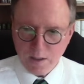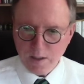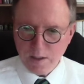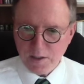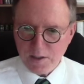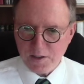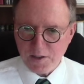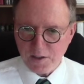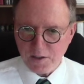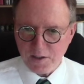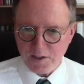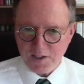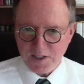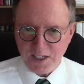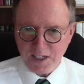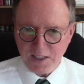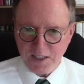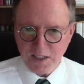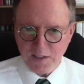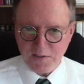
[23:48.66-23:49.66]
So this
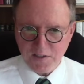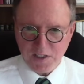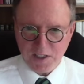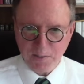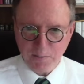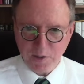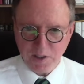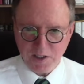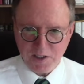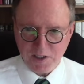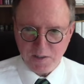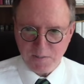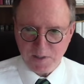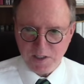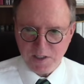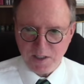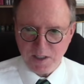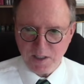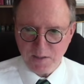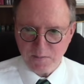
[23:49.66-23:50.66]
idea of symbolism
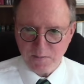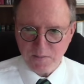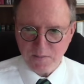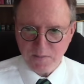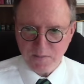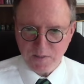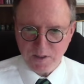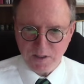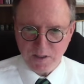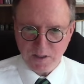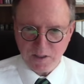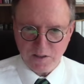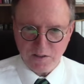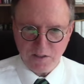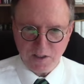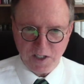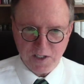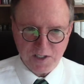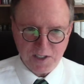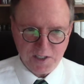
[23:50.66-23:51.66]
has come
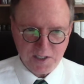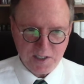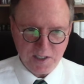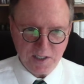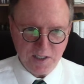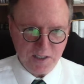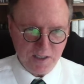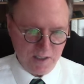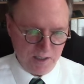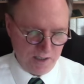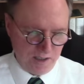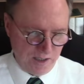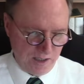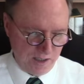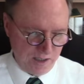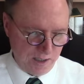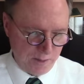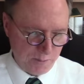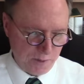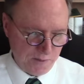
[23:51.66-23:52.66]
across us a, a,
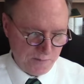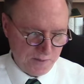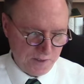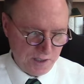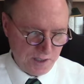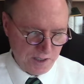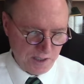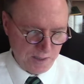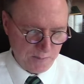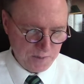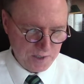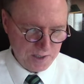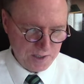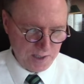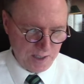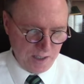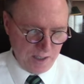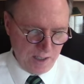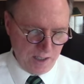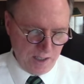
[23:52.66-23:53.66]
a number of times.
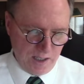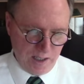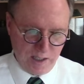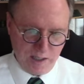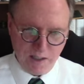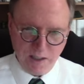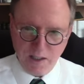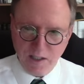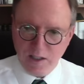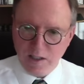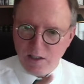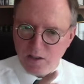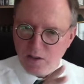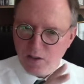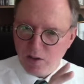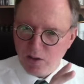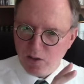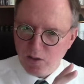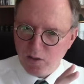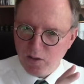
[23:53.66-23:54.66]
Uh,
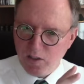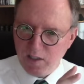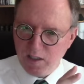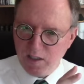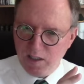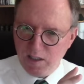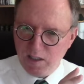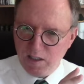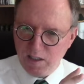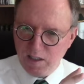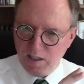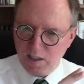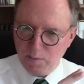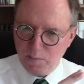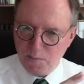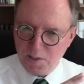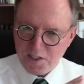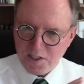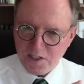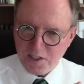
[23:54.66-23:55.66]
you, you, in, in the
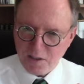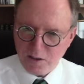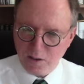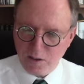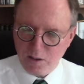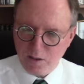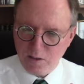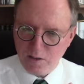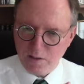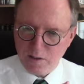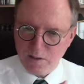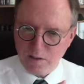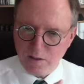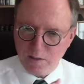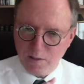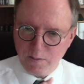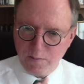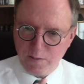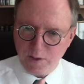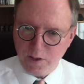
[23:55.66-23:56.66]
mystical
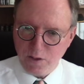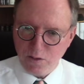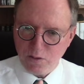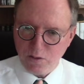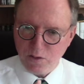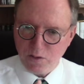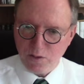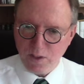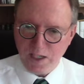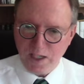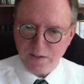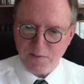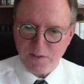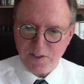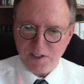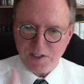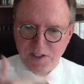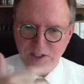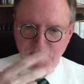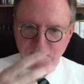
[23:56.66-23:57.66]
view, you have
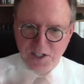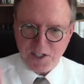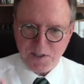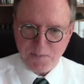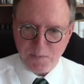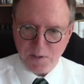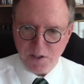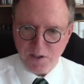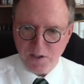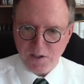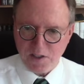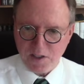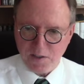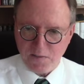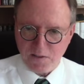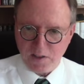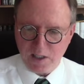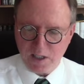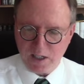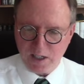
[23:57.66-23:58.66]
this experience
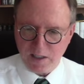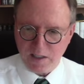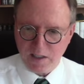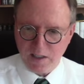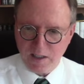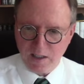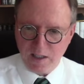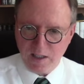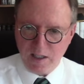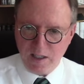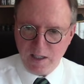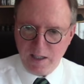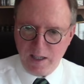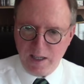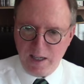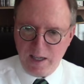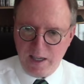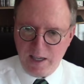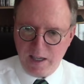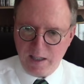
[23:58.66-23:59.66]
of God,
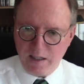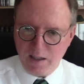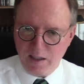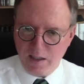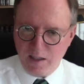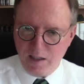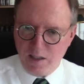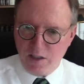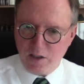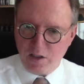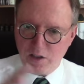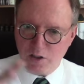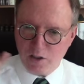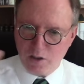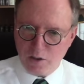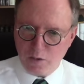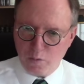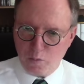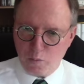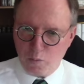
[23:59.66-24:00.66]
and
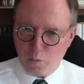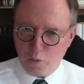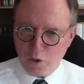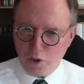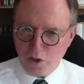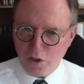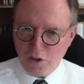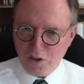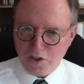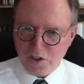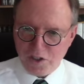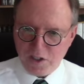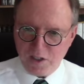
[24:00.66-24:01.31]
your words